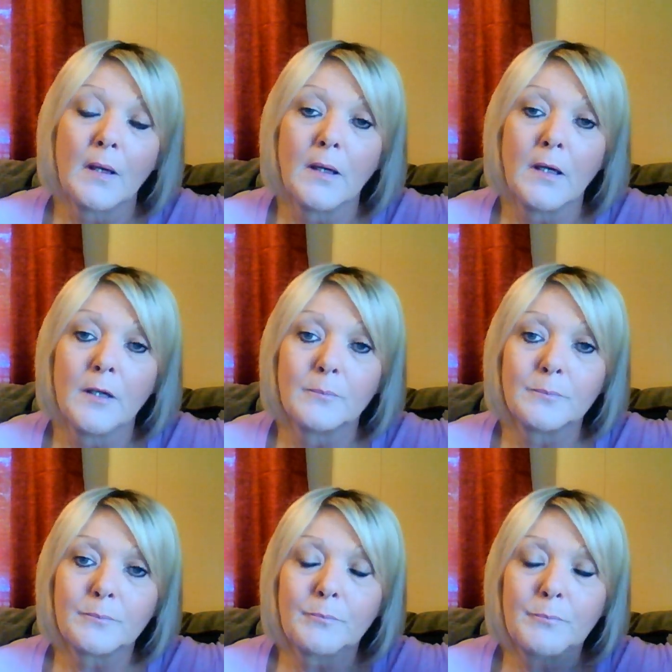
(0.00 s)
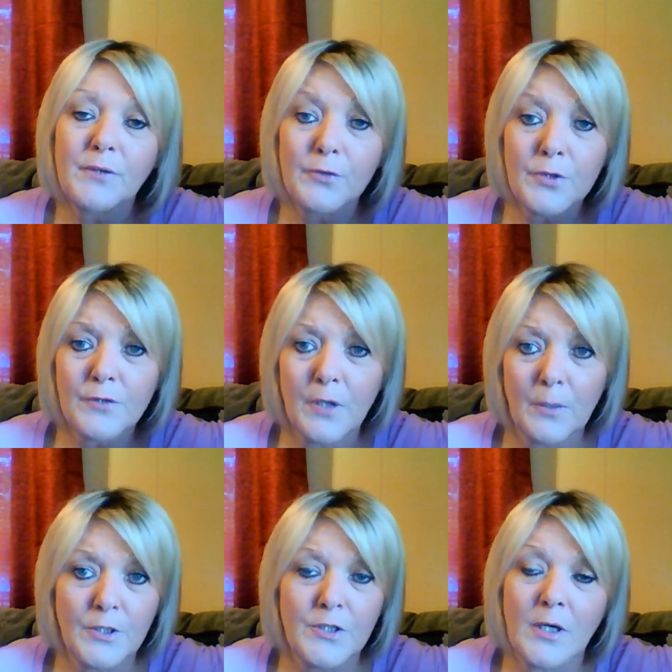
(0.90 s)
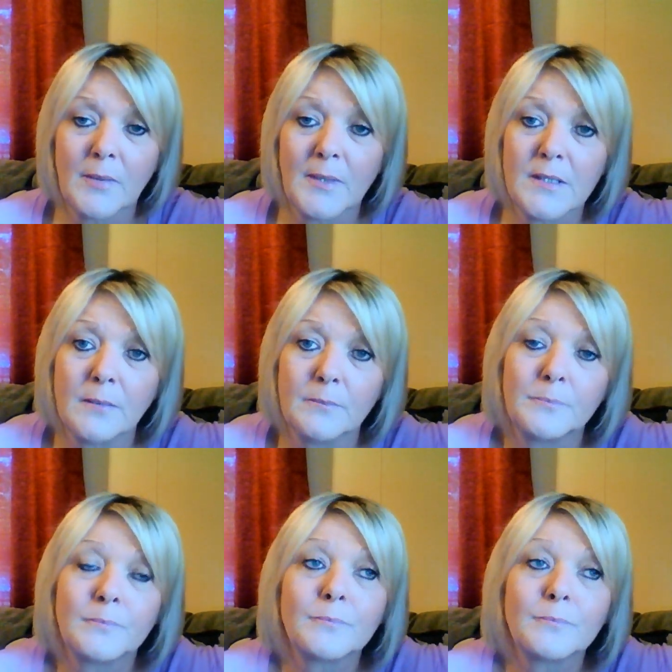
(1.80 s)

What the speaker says: But first of all, I want to talk about something